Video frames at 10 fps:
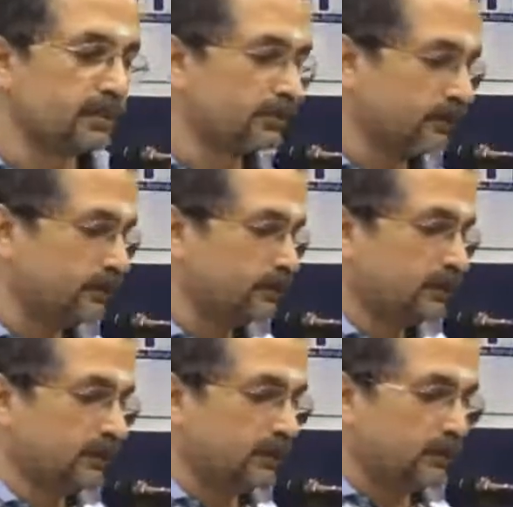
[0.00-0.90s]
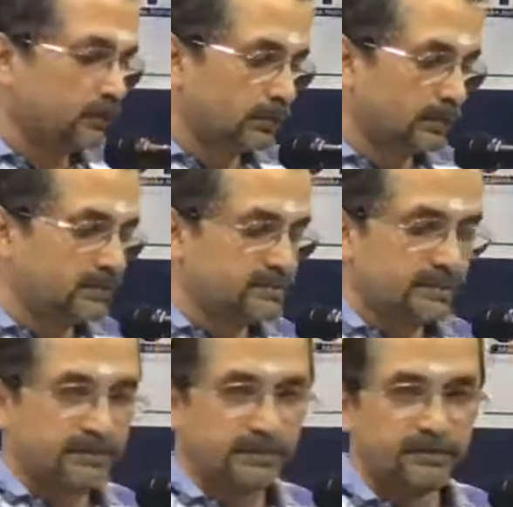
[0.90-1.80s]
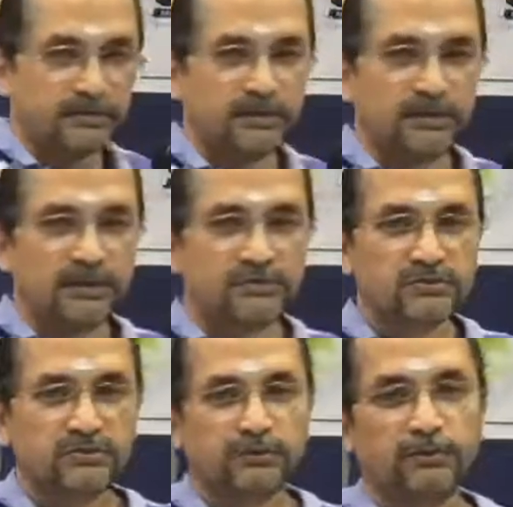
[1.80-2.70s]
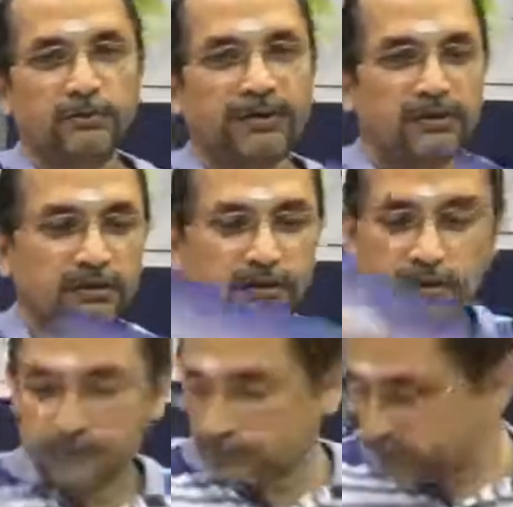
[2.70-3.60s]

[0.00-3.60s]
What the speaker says: okay, one on each side here. So I'm going to make two